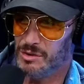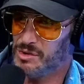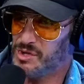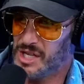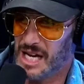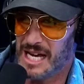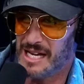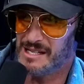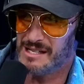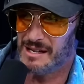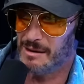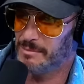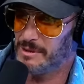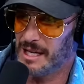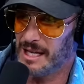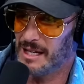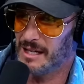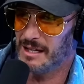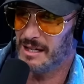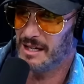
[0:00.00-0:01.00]
say
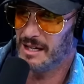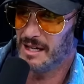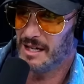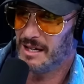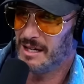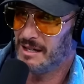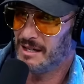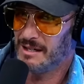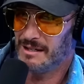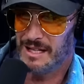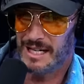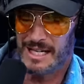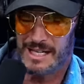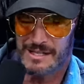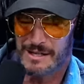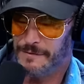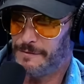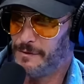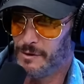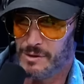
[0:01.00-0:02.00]
something like it's
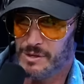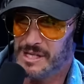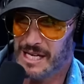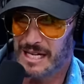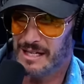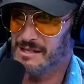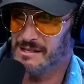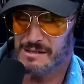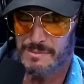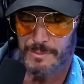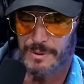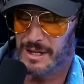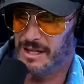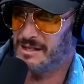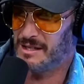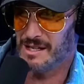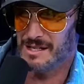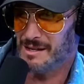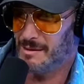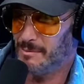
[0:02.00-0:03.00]
a full sentence, but it
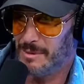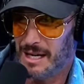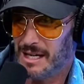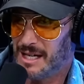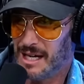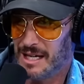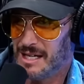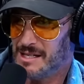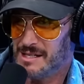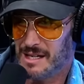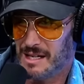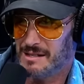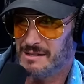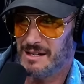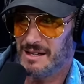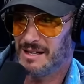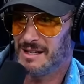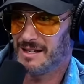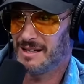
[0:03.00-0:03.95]
doesn't make any sense. It's